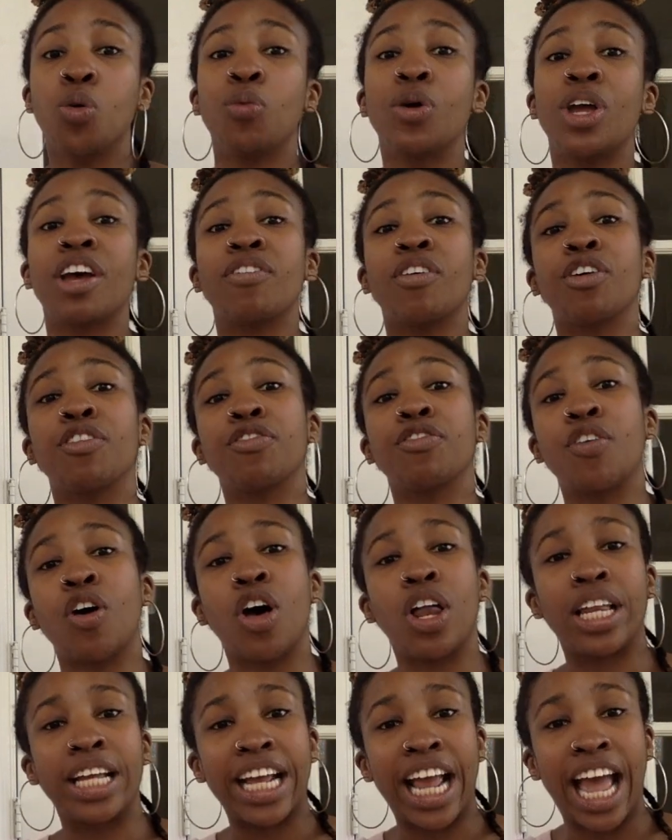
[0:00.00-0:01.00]
we have our
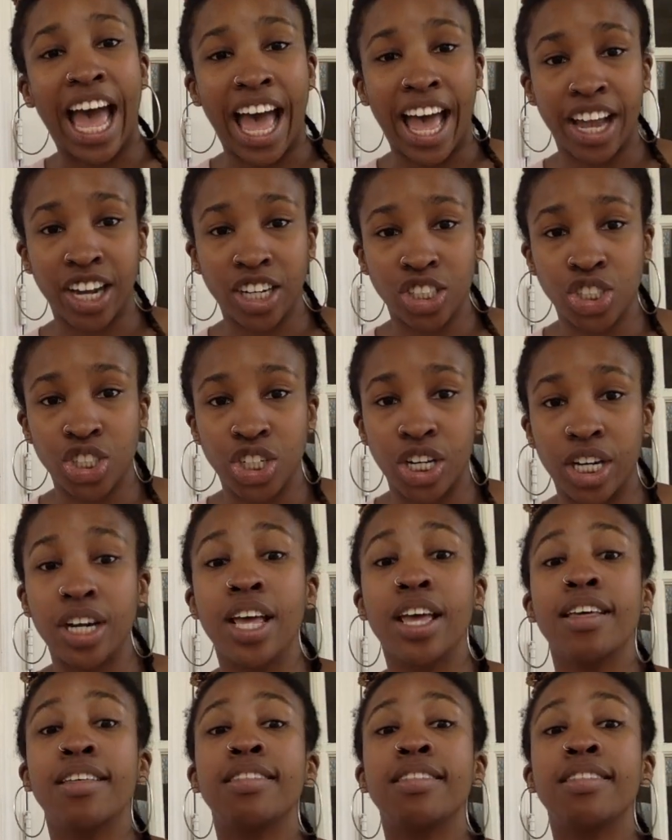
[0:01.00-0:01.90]
falling action.